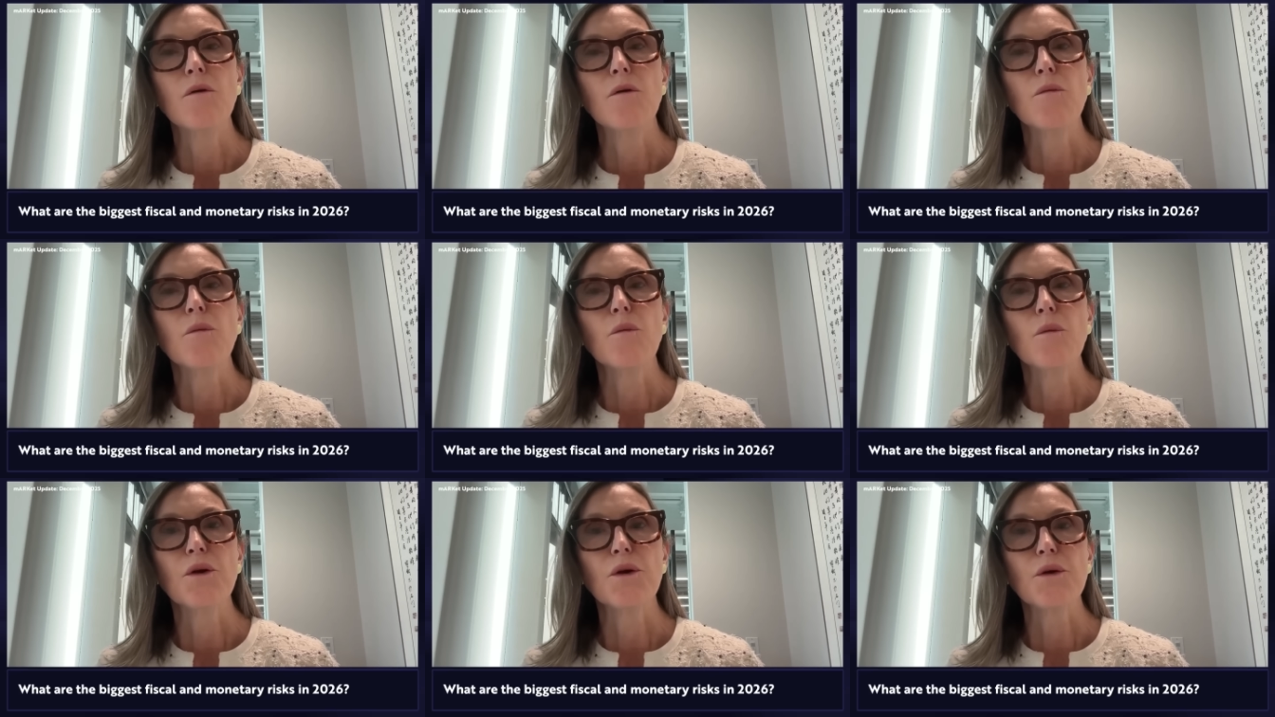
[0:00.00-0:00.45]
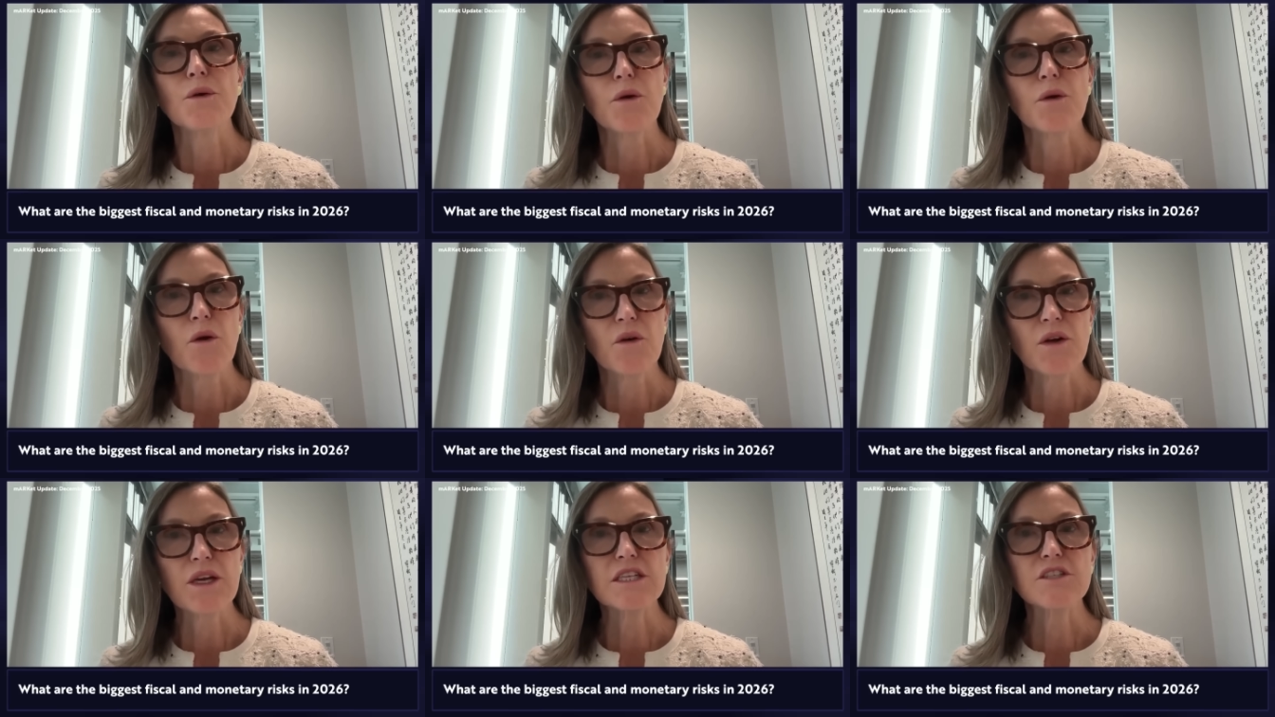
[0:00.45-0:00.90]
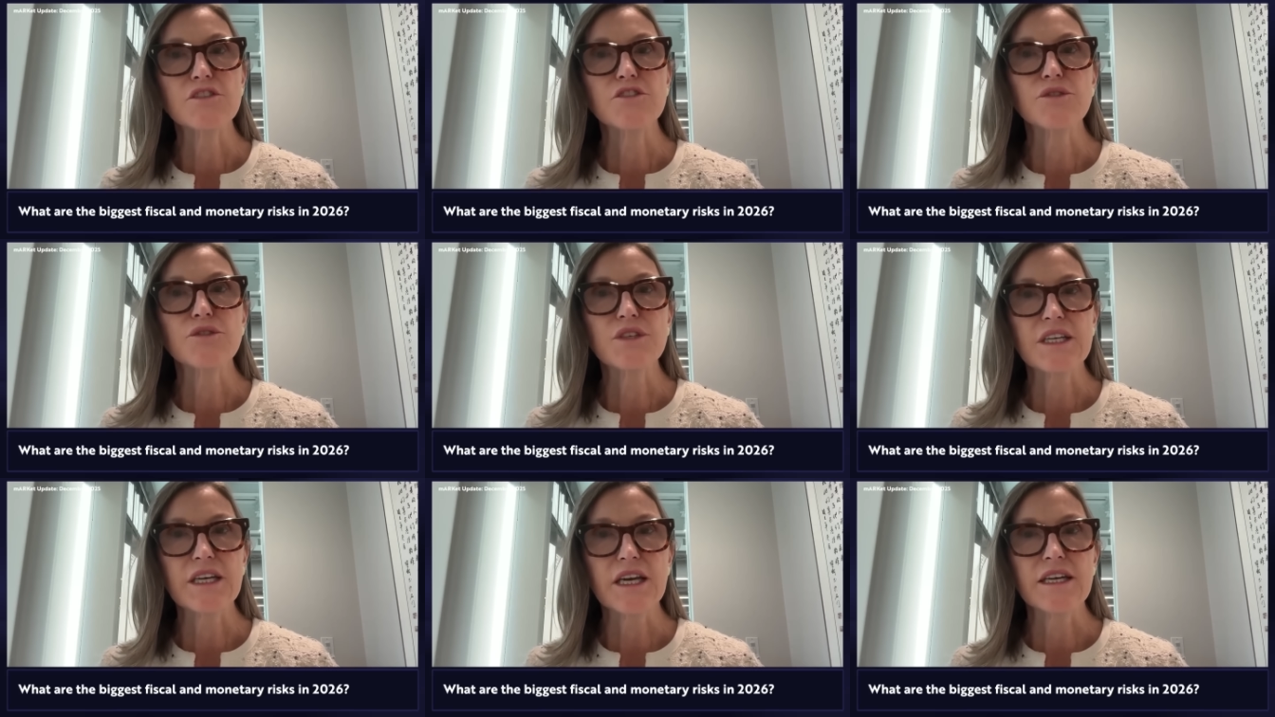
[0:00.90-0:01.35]
we're going
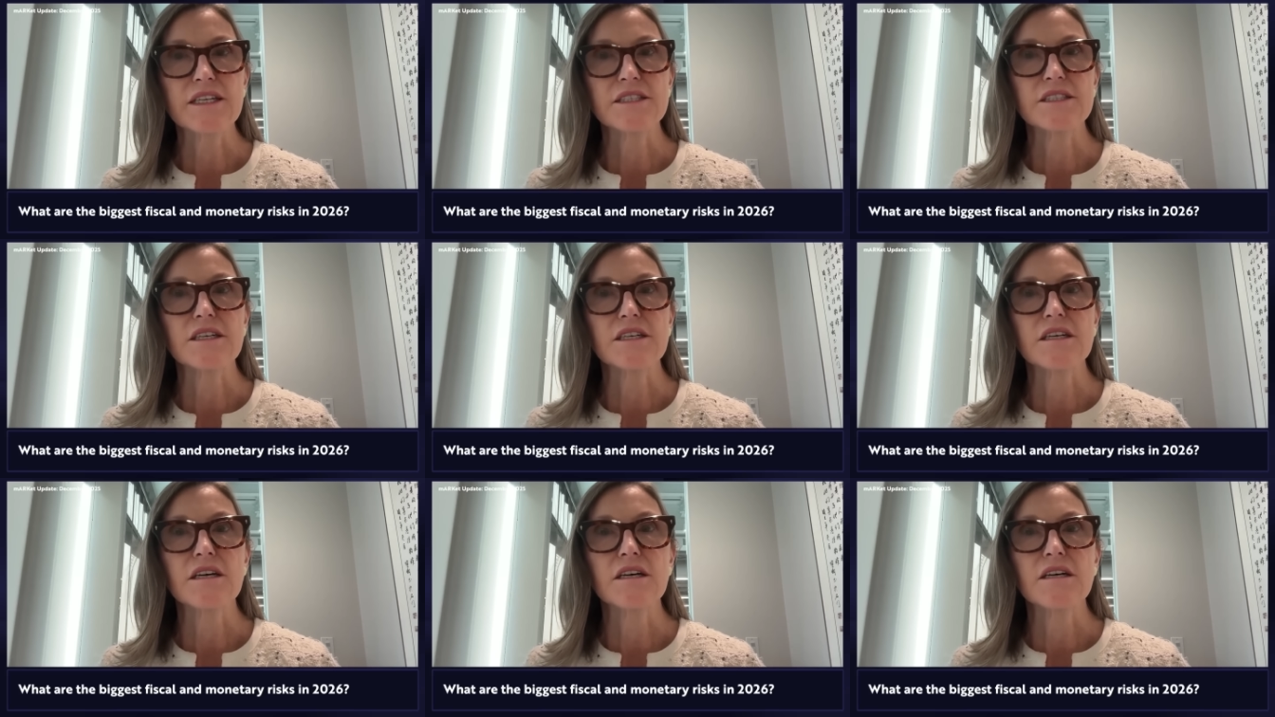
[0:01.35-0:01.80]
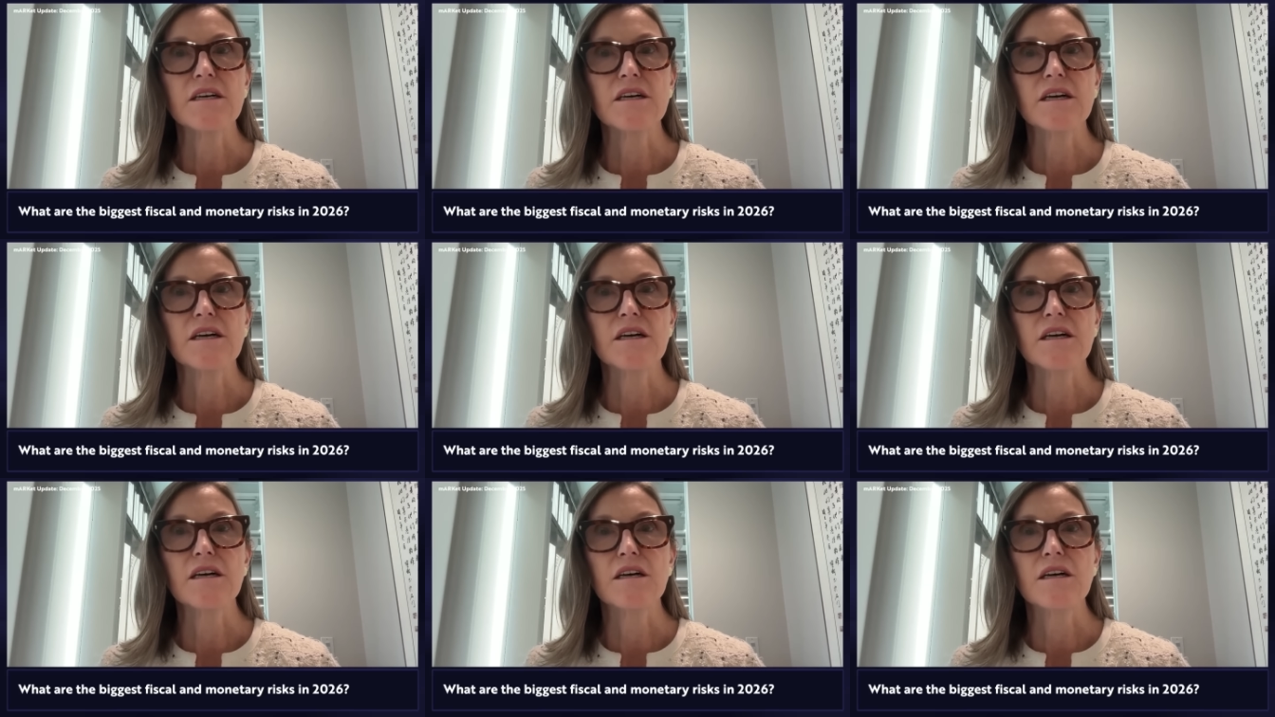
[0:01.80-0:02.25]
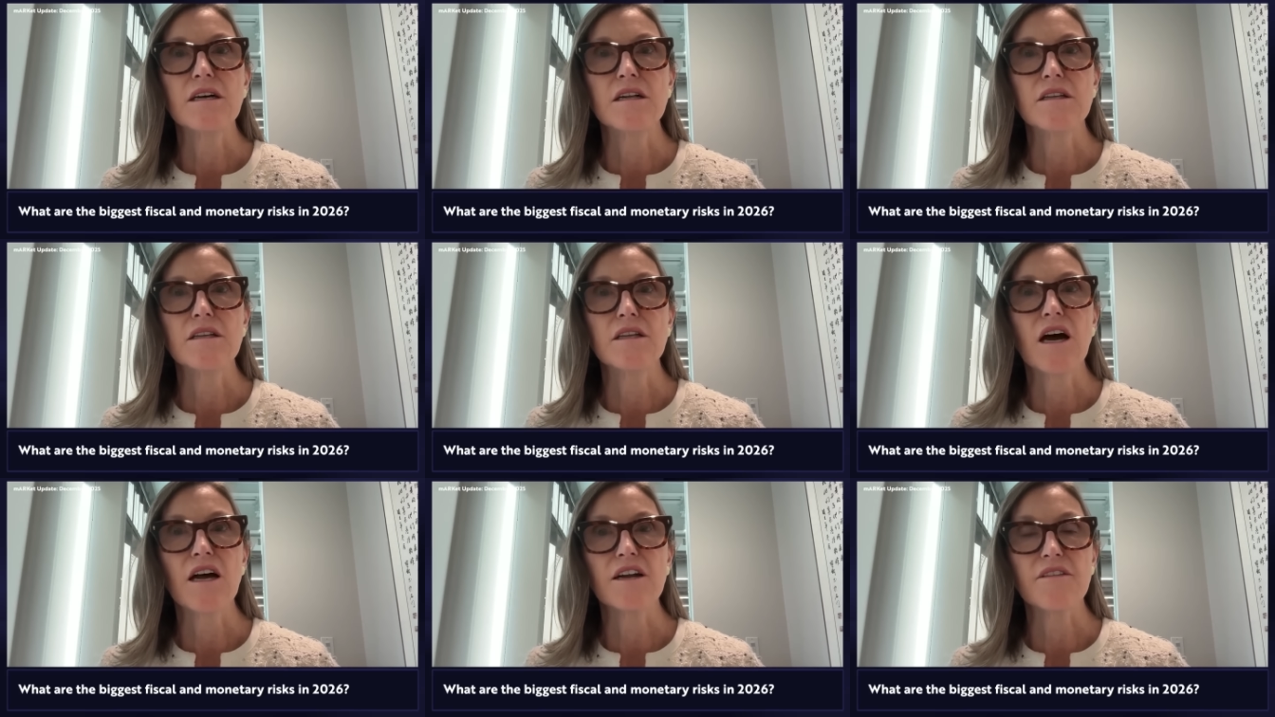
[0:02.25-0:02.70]
to get a
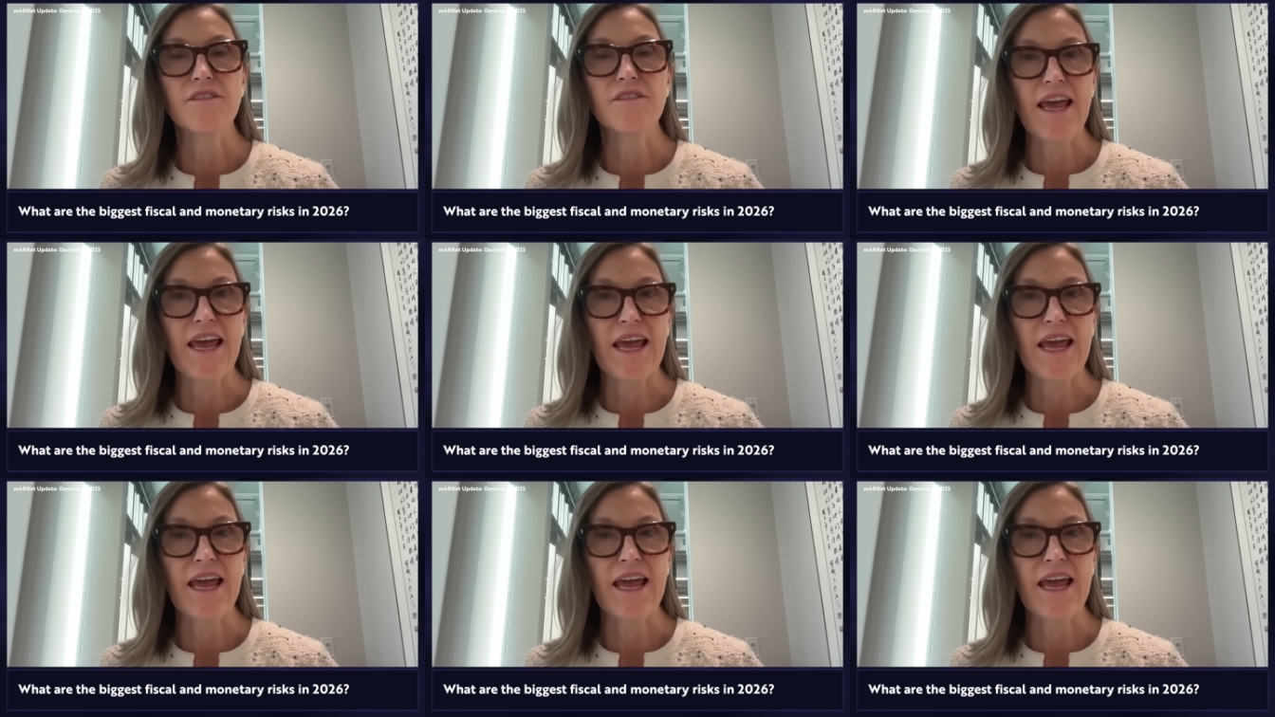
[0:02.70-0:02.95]
lot of